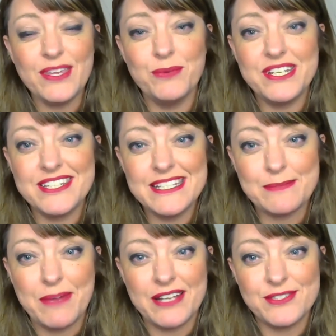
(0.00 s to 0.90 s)
which
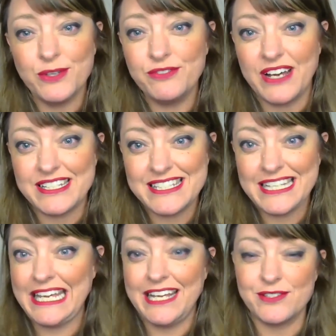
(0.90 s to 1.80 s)
is my solfa
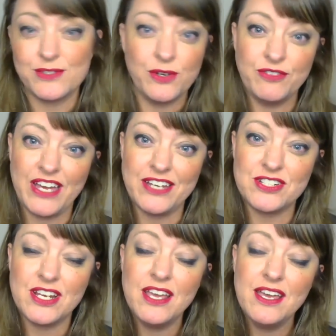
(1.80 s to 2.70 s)
singing solfege